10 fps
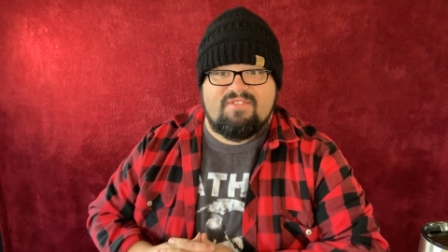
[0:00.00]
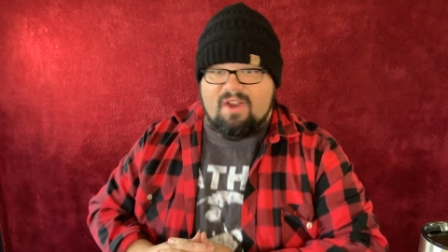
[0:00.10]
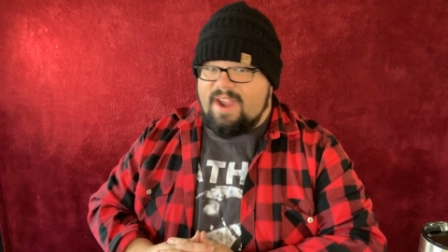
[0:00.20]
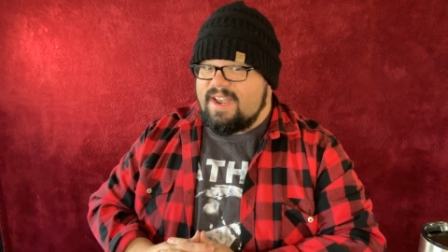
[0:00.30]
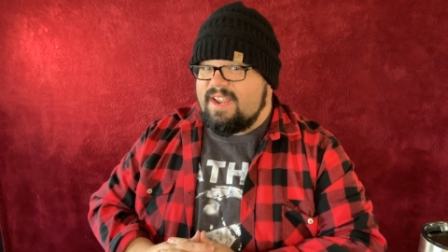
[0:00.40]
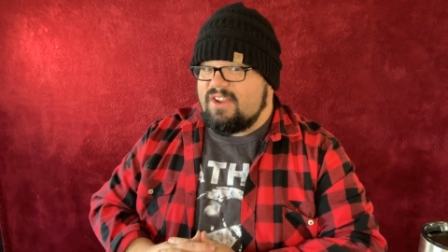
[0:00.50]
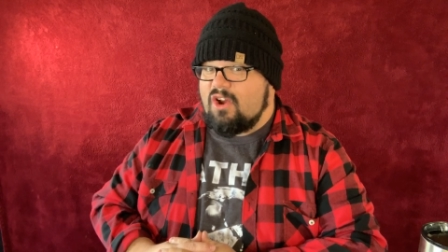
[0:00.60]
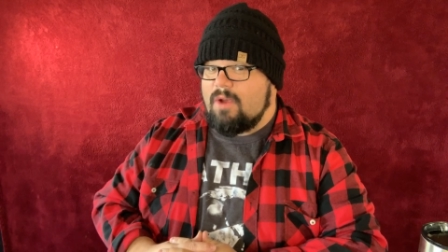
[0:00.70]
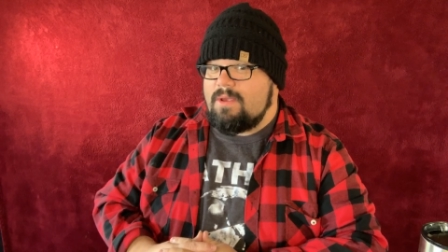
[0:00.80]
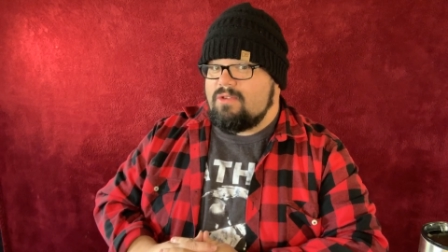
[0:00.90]
Frightening
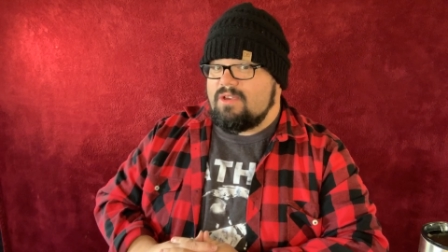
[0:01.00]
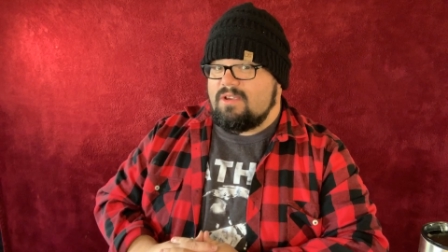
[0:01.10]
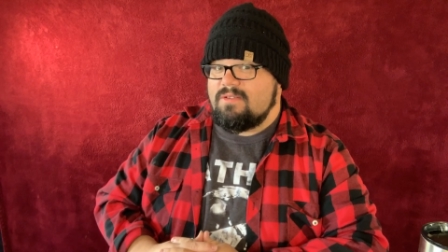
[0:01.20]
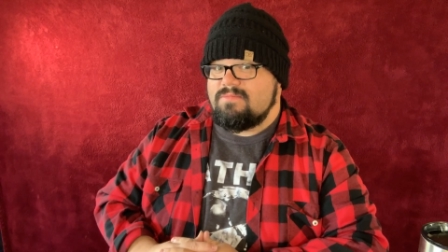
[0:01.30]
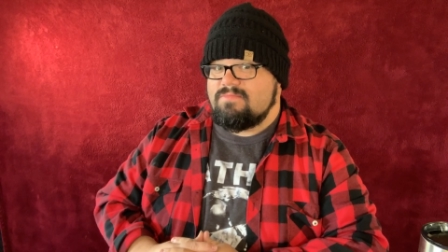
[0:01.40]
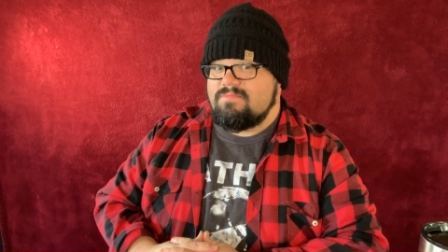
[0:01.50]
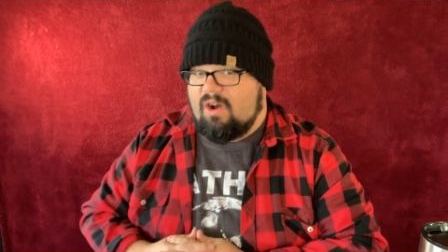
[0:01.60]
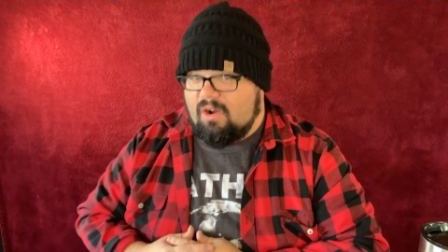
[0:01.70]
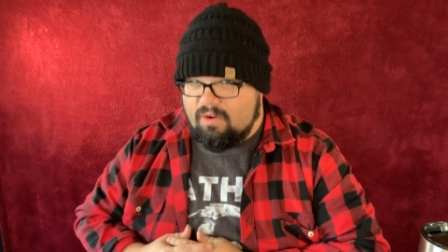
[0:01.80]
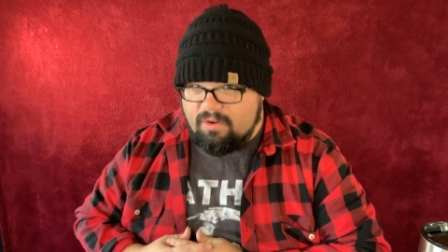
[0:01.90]
guitar music?
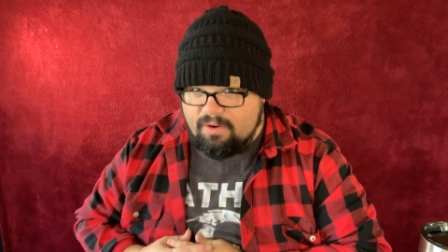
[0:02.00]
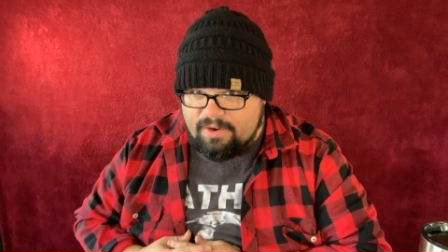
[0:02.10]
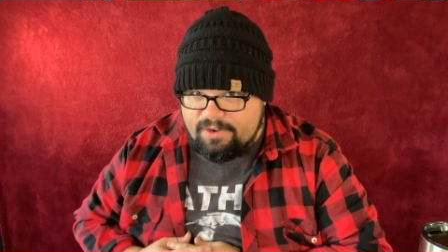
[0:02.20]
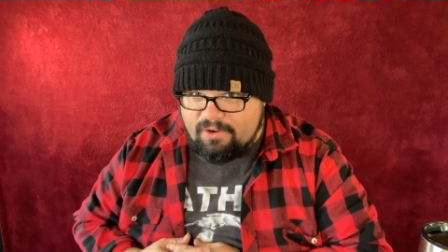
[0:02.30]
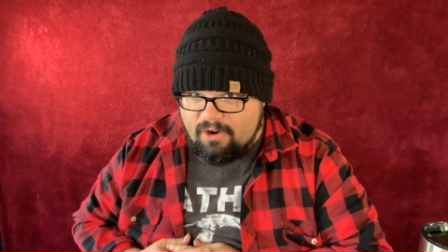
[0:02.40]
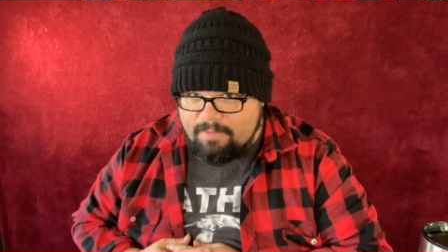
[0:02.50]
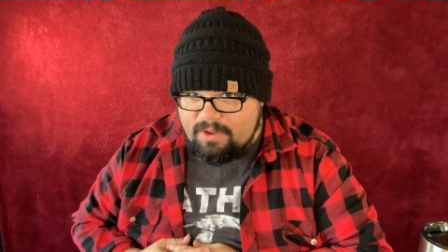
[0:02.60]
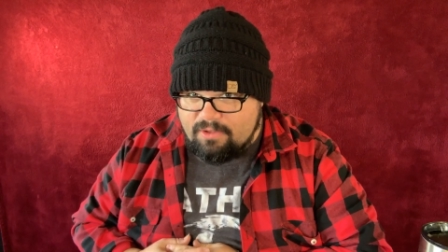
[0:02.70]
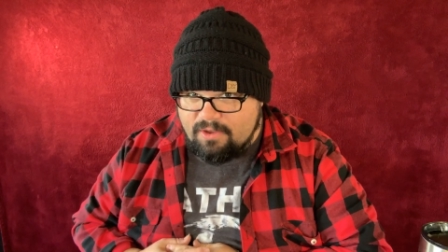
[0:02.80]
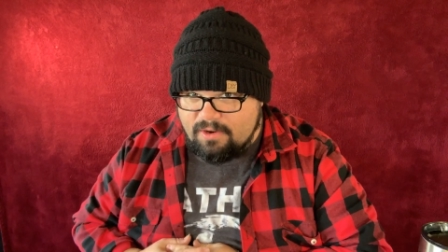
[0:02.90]
Horror guitar
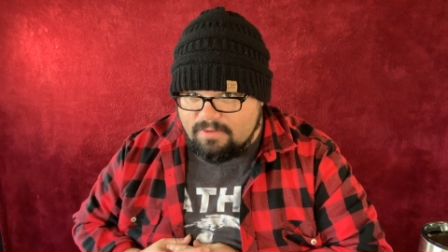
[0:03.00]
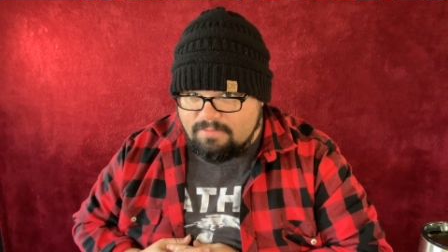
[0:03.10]
music?